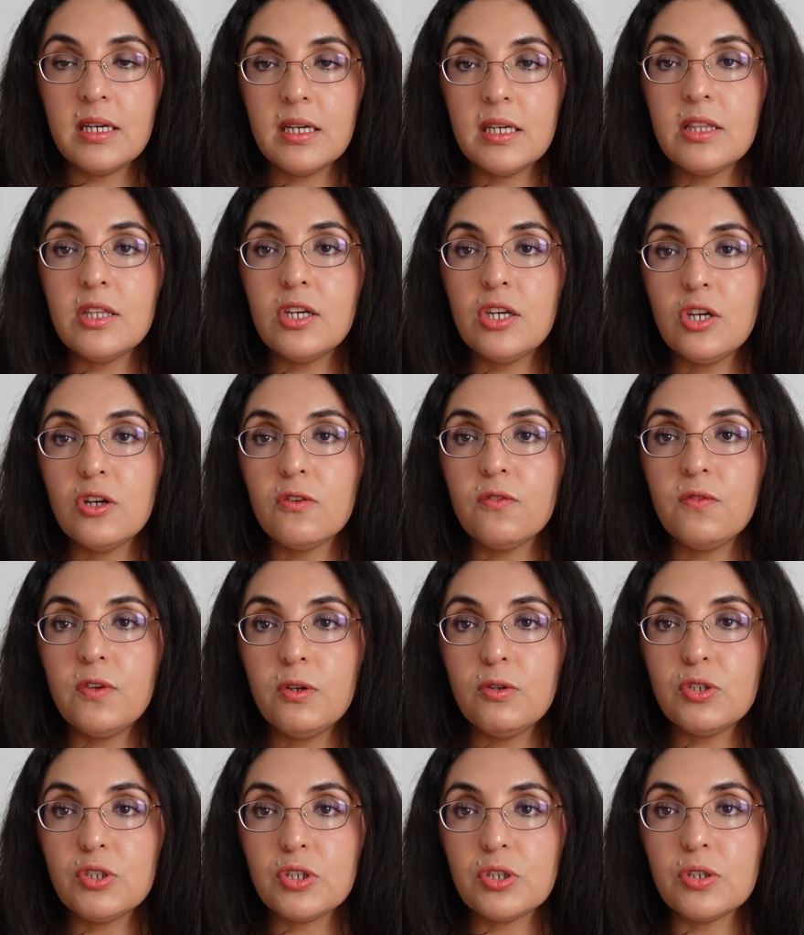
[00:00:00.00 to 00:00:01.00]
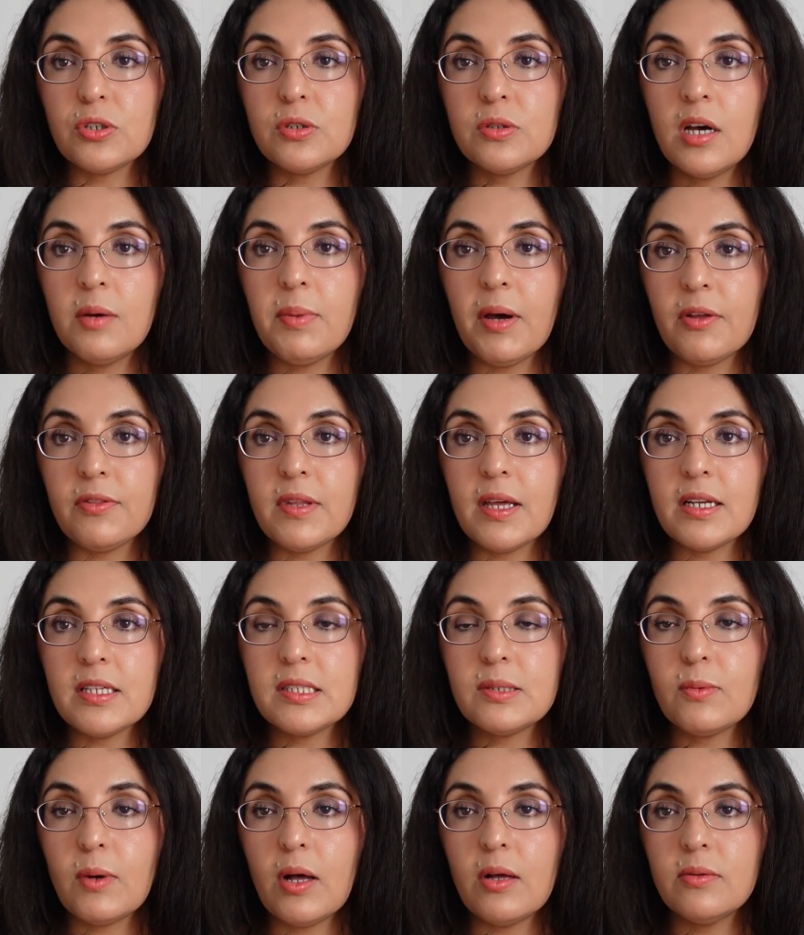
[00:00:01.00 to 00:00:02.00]
in the near future about that
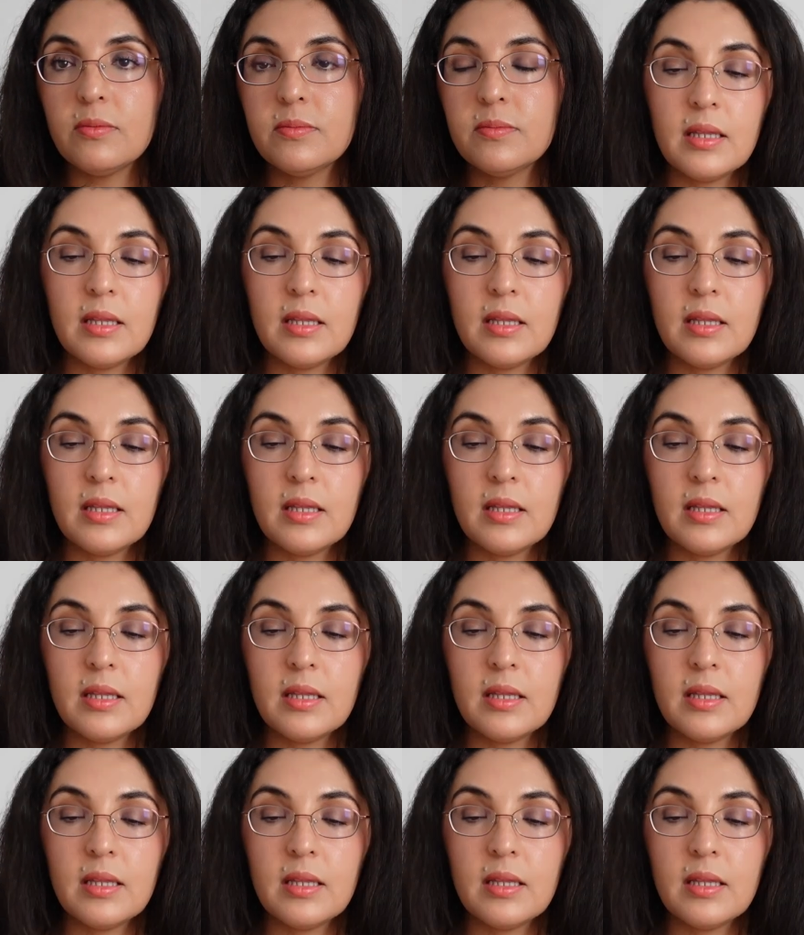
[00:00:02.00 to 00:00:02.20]
as well.